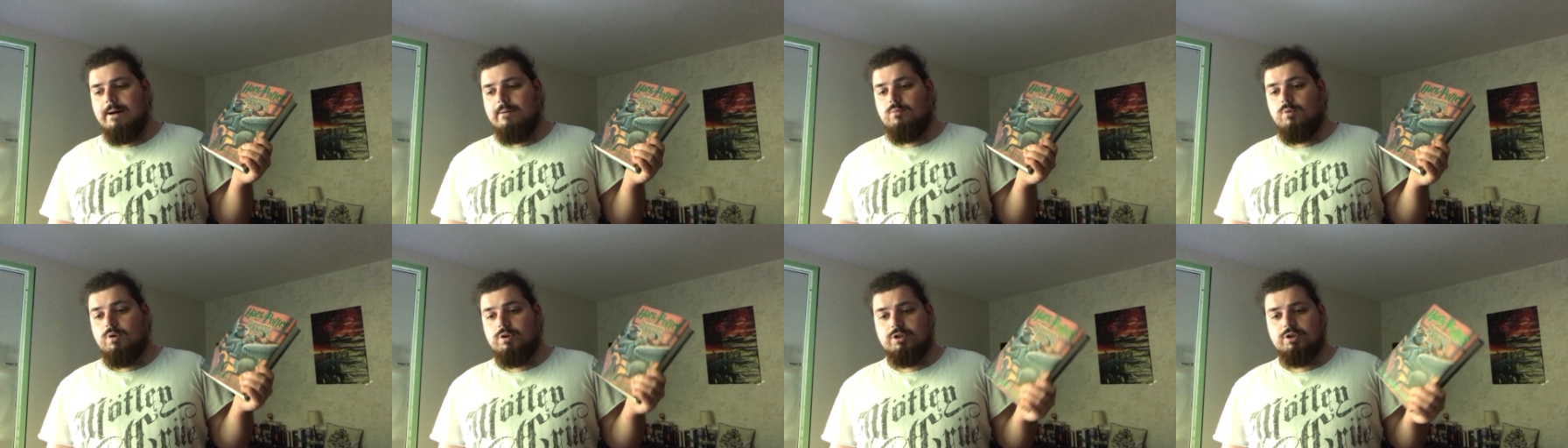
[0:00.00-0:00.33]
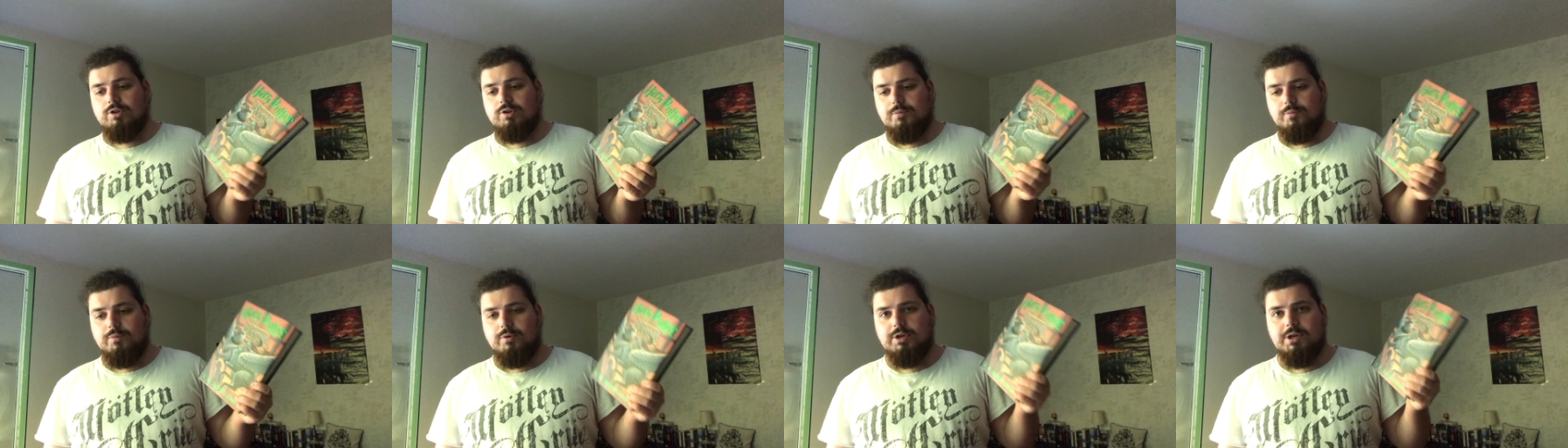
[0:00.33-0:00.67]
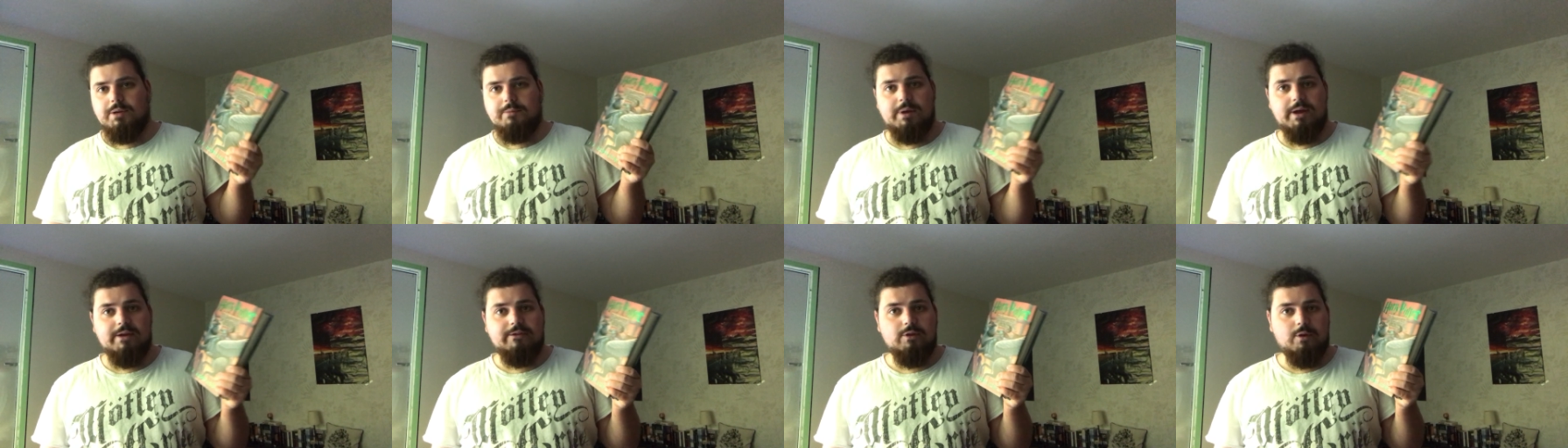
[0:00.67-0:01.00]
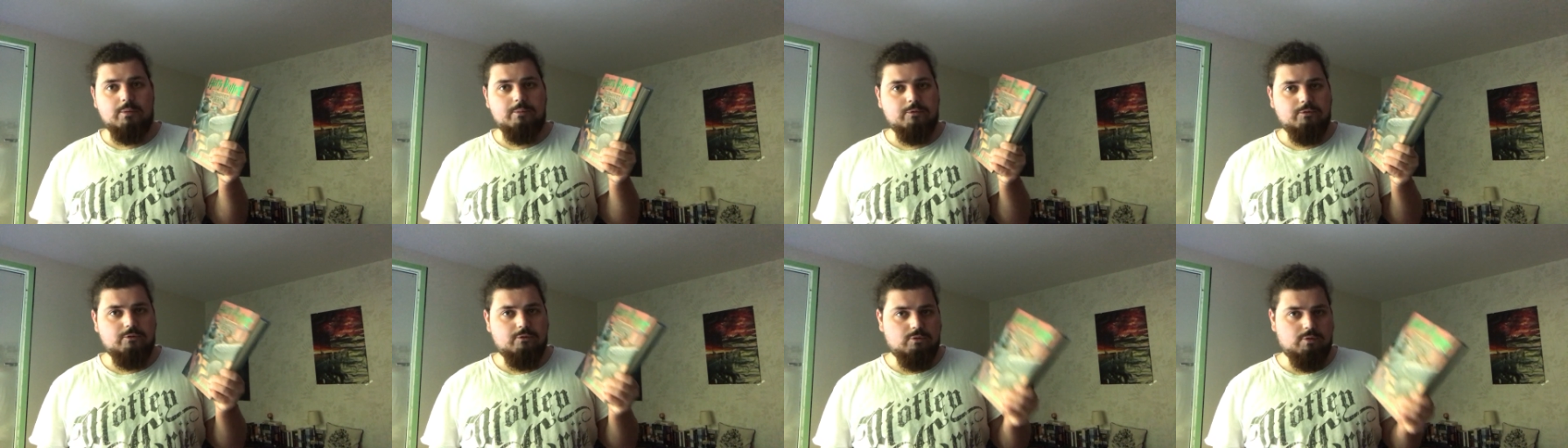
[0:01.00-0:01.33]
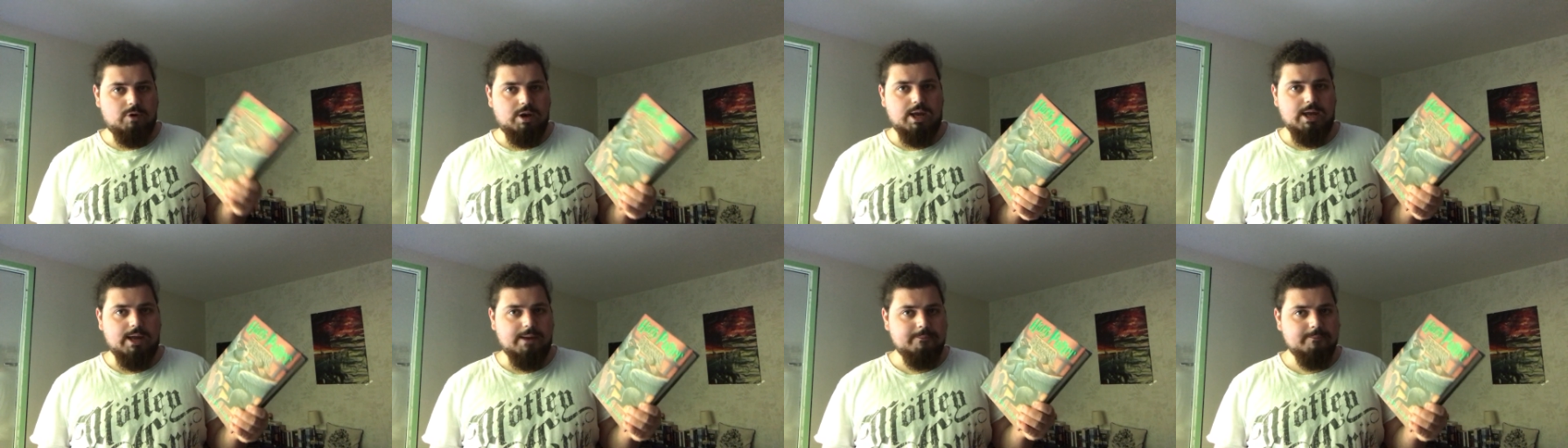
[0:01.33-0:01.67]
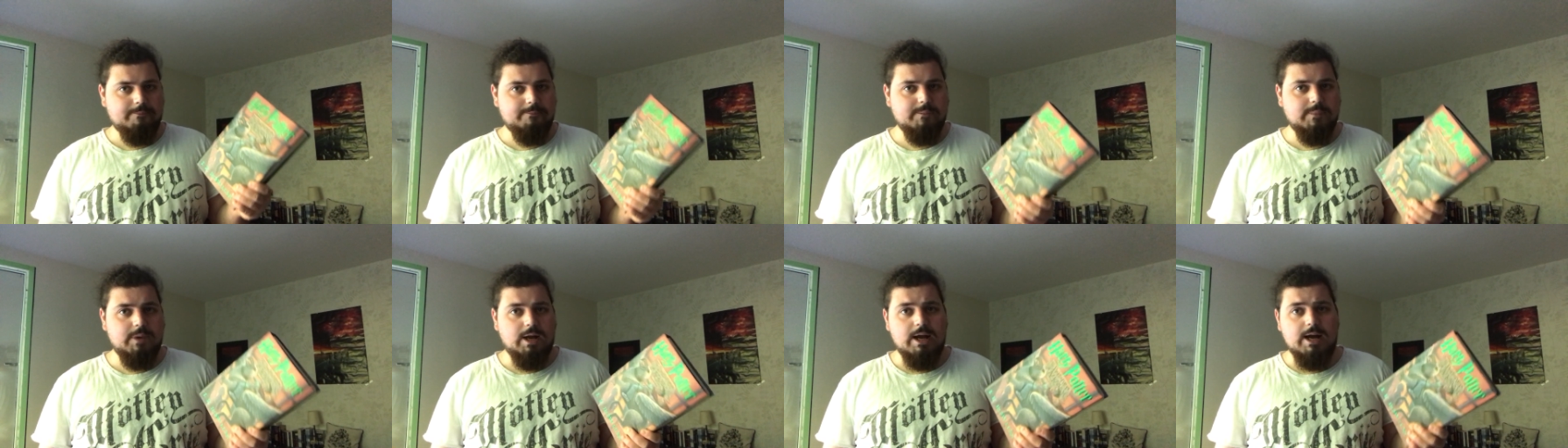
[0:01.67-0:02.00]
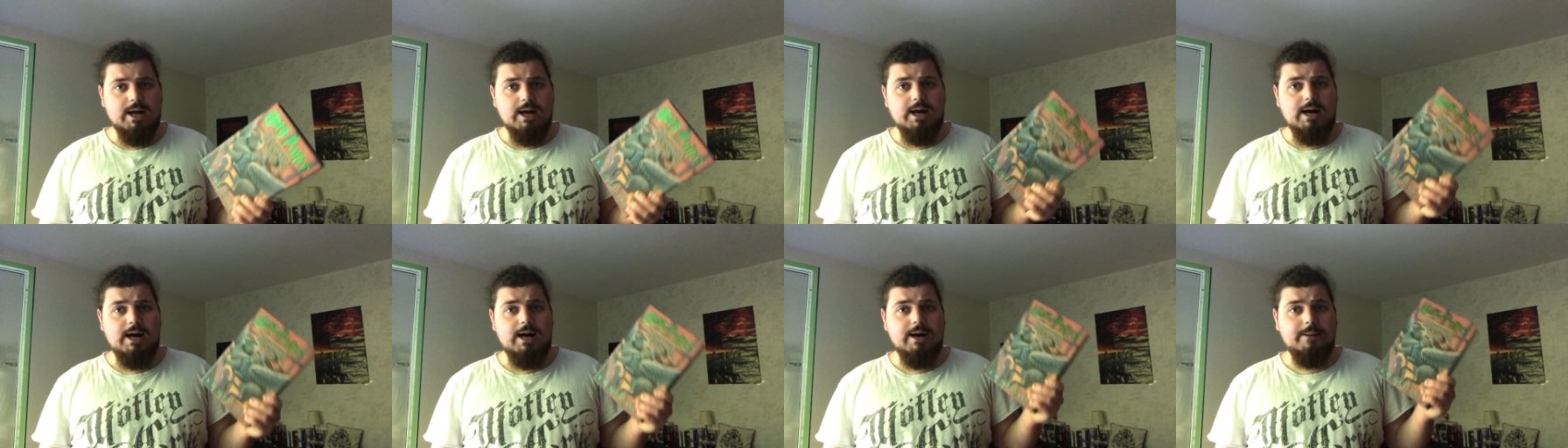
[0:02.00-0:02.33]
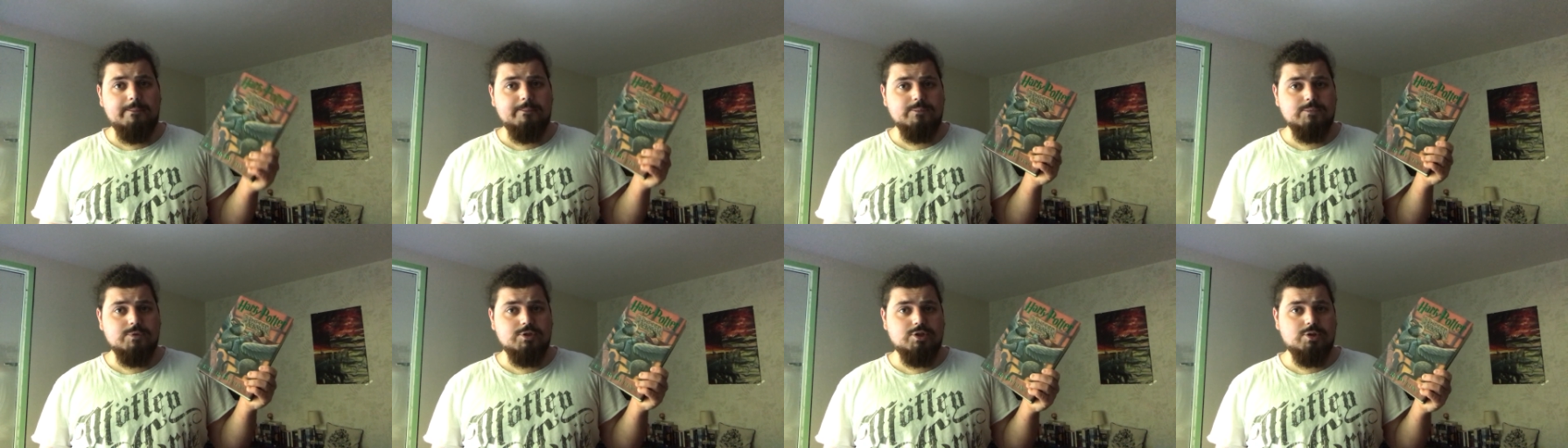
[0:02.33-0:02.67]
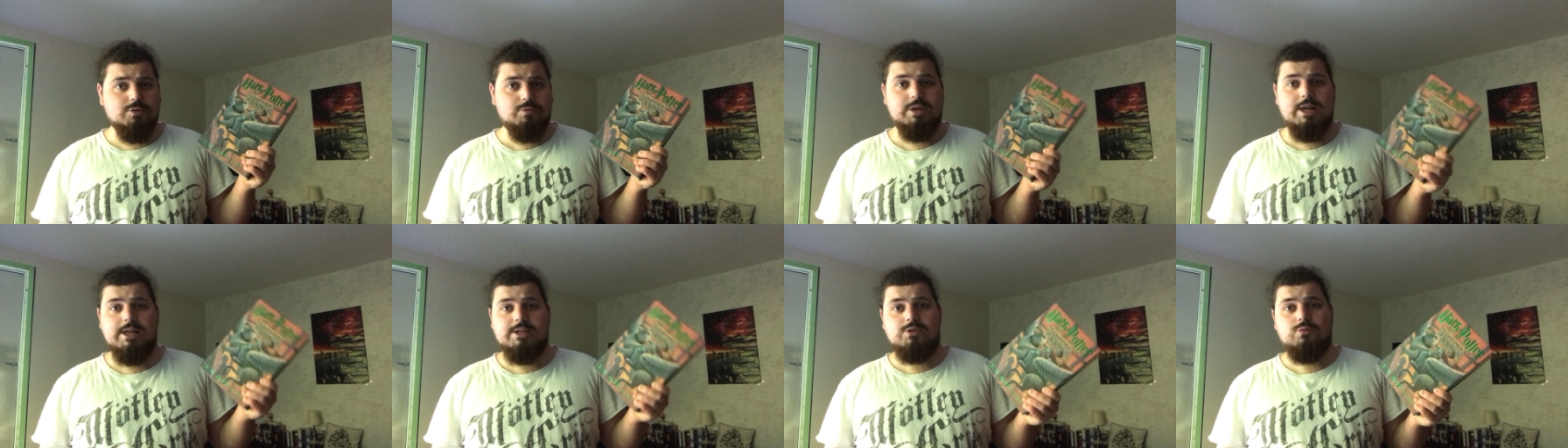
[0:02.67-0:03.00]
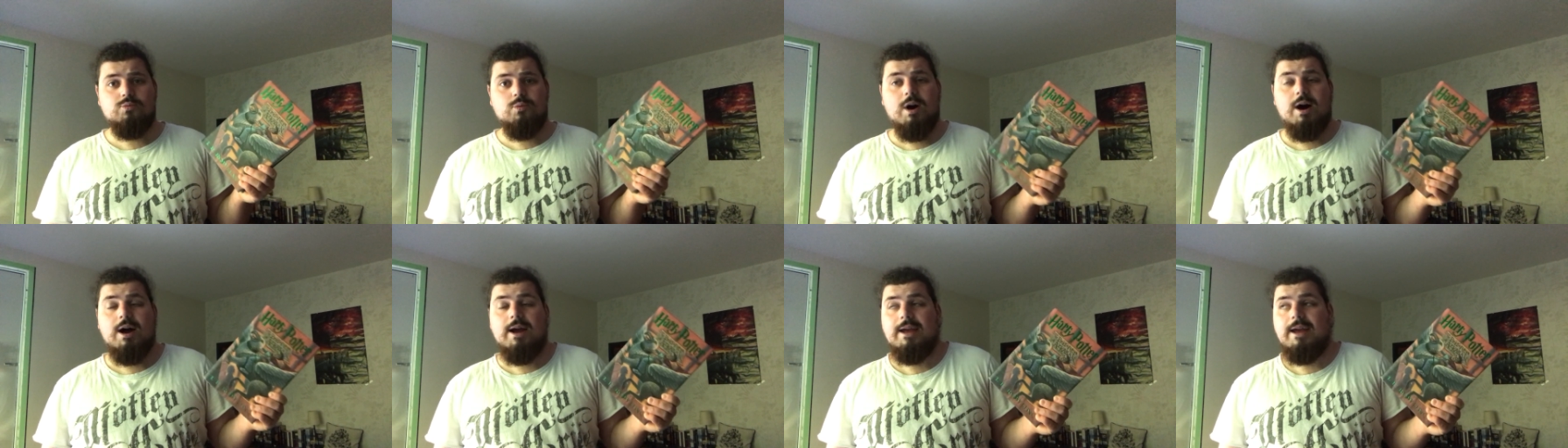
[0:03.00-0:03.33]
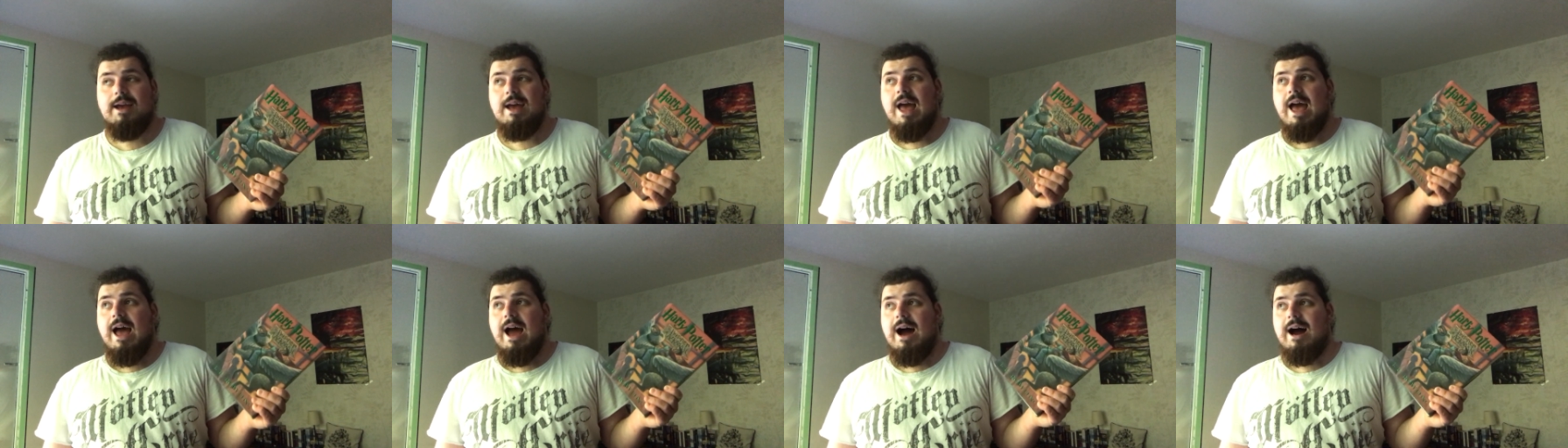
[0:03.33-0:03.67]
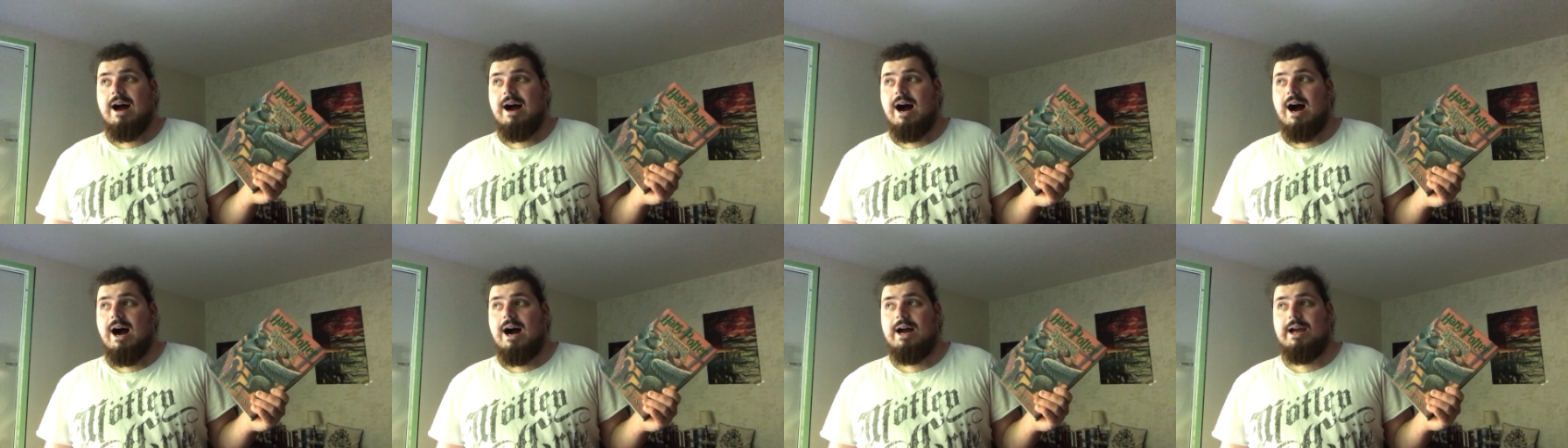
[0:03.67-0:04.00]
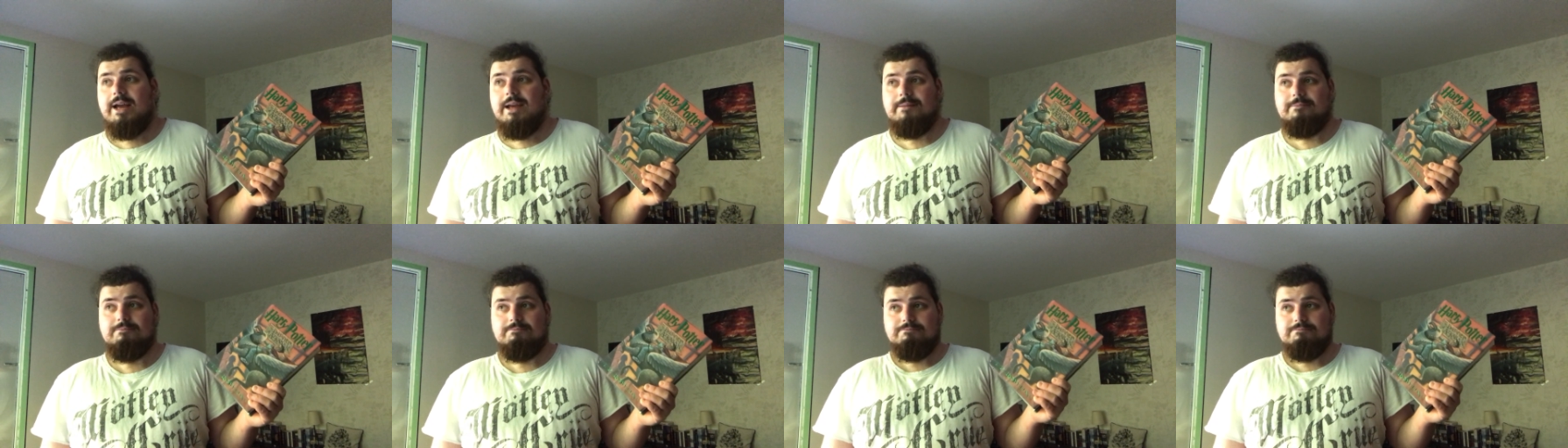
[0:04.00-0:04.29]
Wanted to put in my top 3, so that's why I